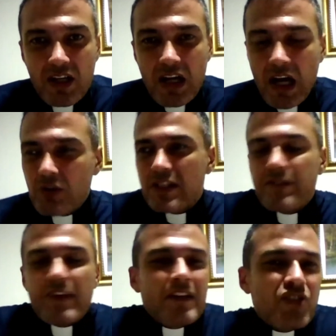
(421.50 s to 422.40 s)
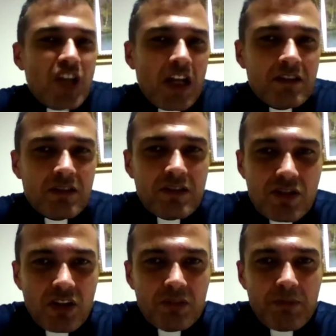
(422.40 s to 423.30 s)
I was living in shelters
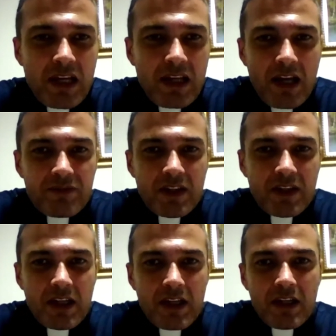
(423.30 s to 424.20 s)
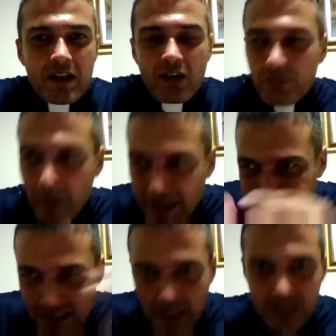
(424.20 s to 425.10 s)
all my life, all my
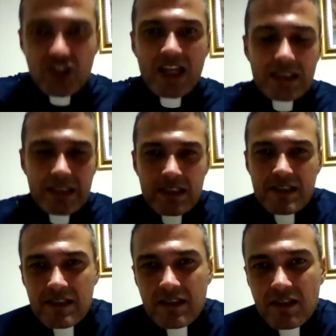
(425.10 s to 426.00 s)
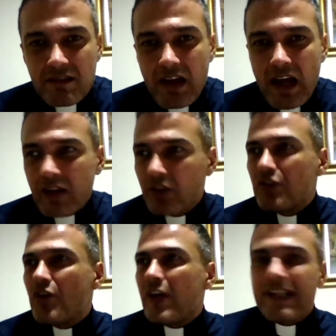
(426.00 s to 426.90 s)
teenage at least. I don't
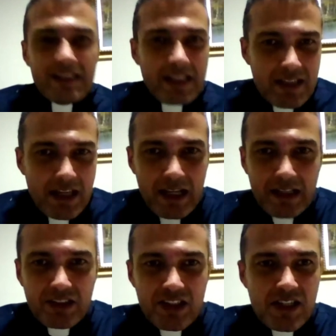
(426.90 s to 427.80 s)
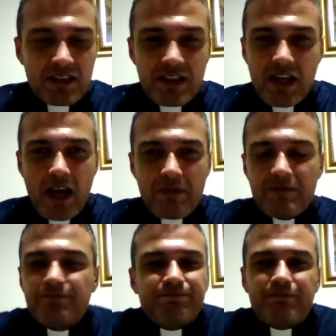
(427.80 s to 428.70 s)
know electricity.
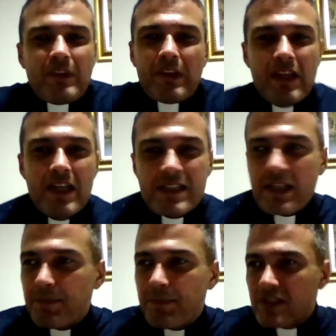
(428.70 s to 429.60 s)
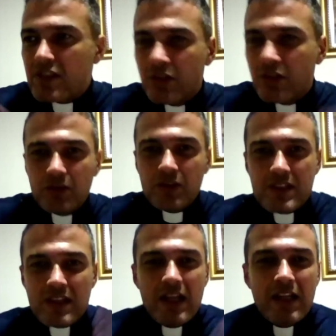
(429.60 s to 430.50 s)
Skipping
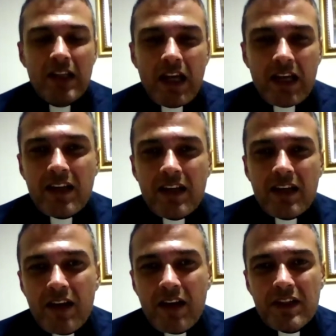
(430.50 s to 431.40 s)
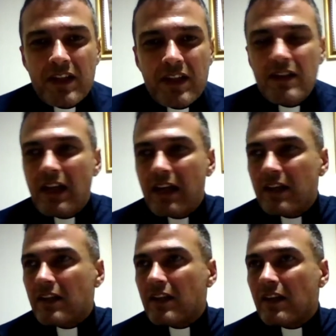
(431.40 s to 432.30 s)
schools, like every year,
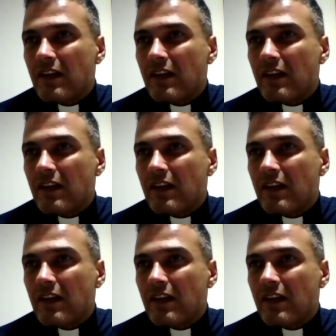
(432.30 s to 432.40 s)
like